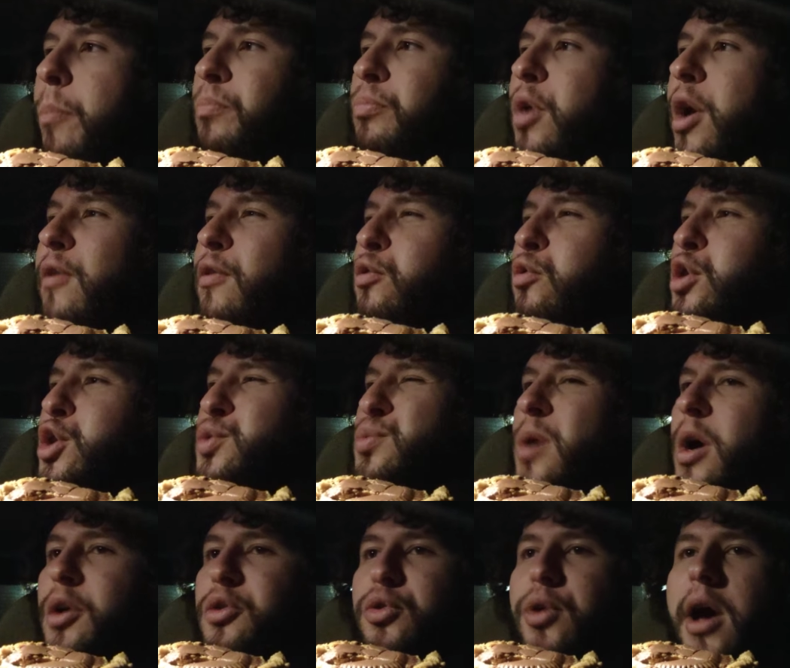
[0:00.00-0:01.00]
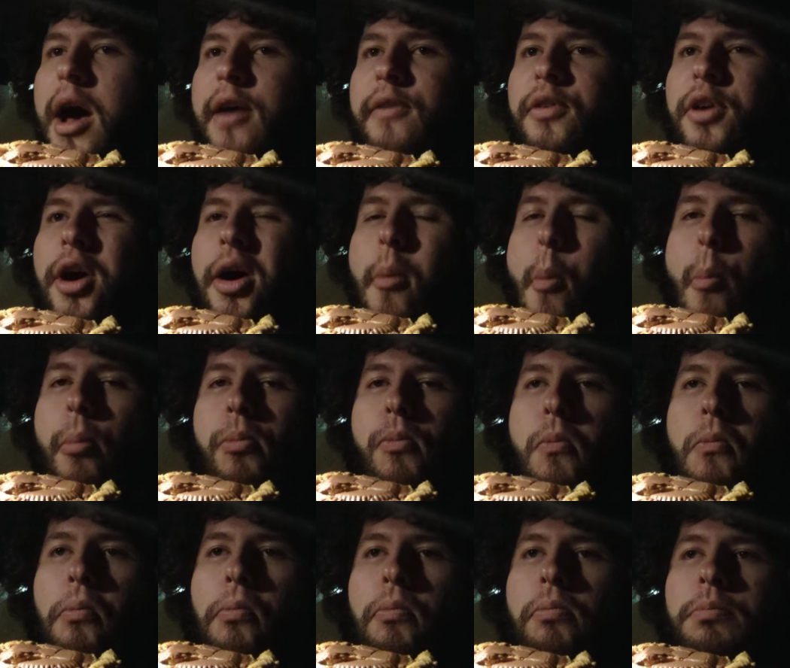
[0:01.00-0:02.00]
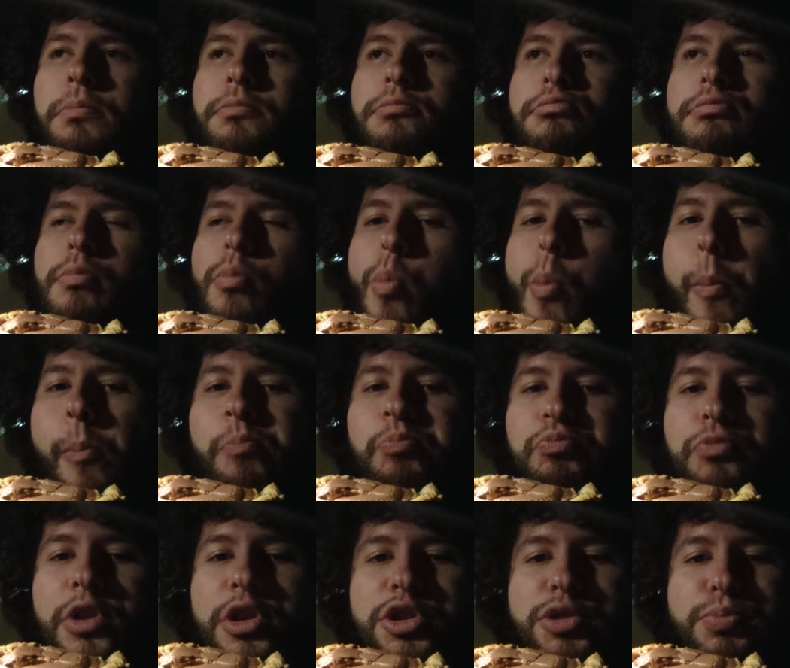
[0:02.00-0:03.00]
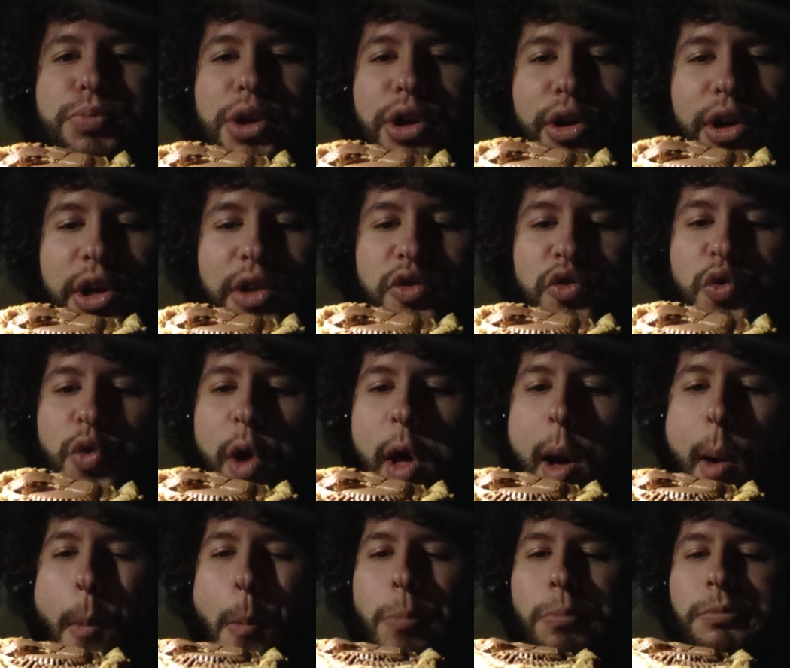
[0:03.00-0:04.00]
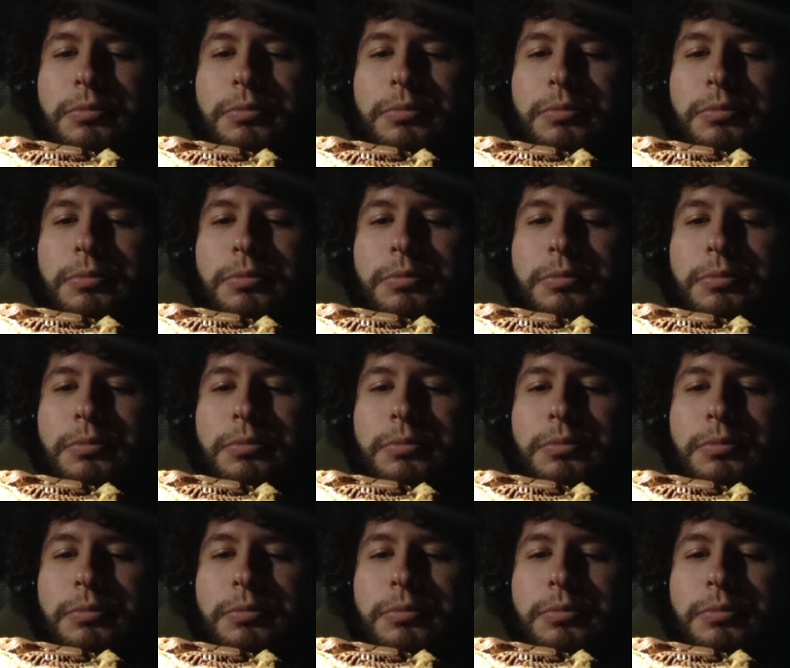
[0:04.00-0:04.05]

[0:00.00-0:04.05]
But every once in a while, you have a experience that